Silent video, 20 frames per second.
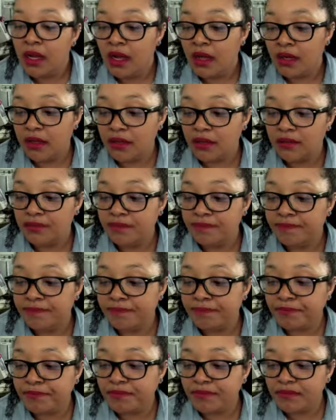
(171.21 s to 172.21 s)
Um,
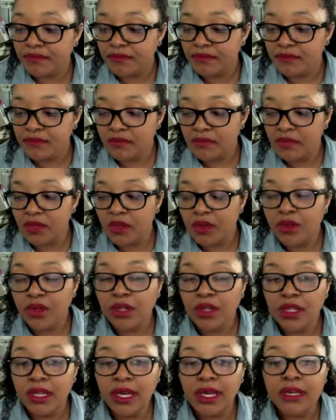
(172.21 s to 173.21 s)
so
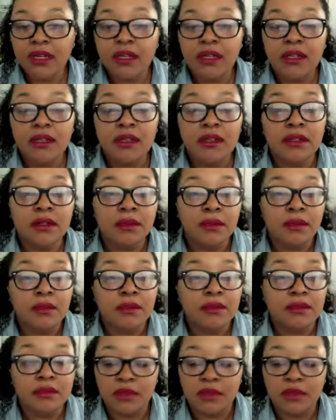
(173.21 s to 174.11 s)
a lot of um,